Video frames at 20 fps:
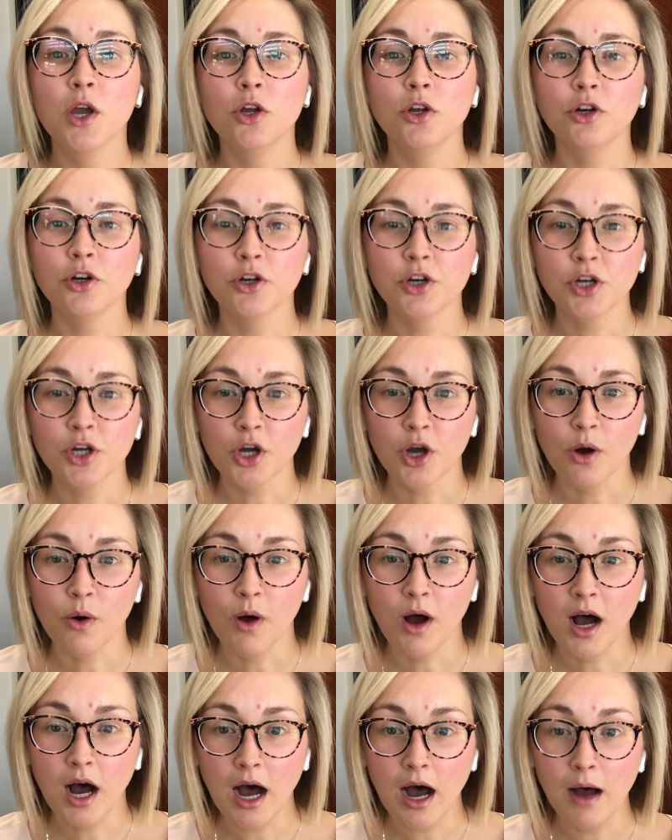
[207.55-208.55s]
You're going to
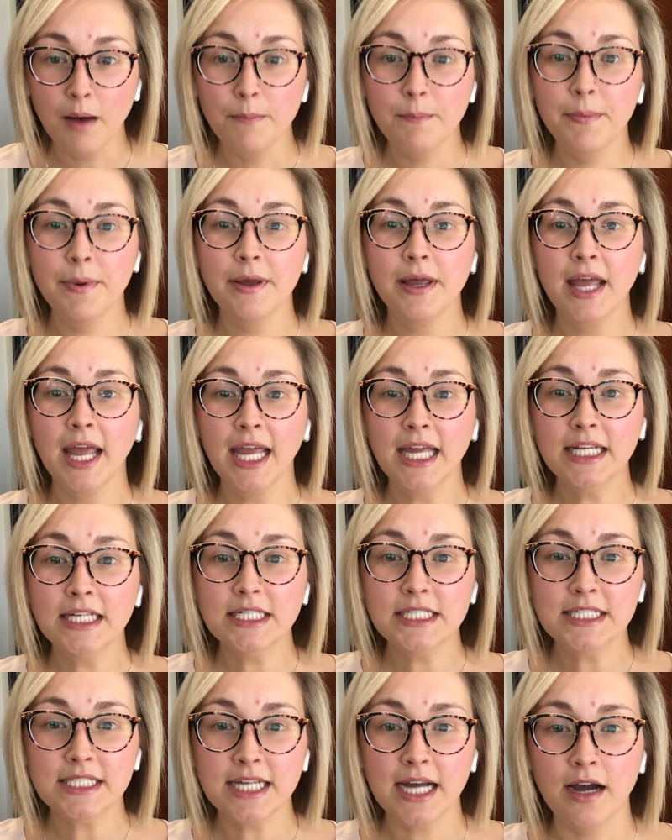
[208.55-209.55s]
go up
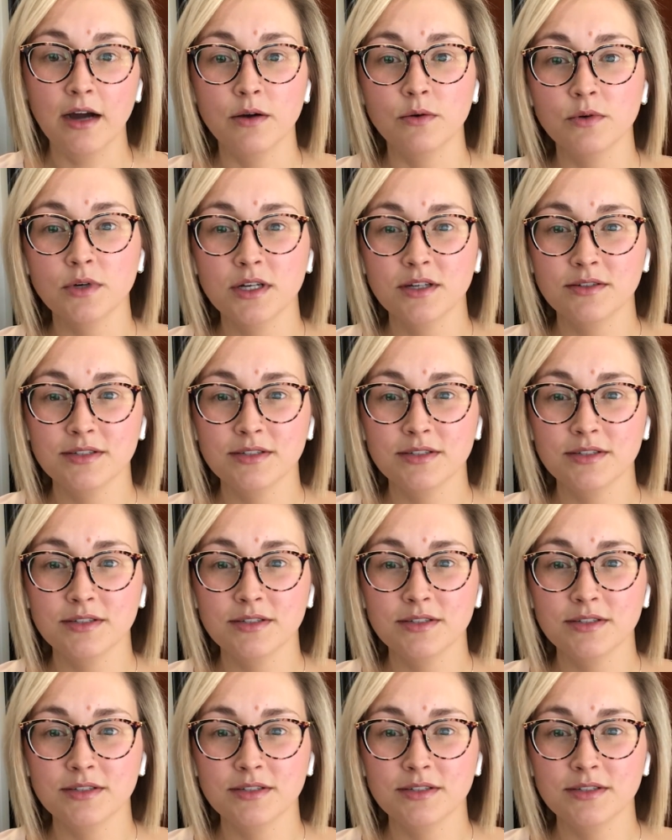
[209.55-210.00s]
and down,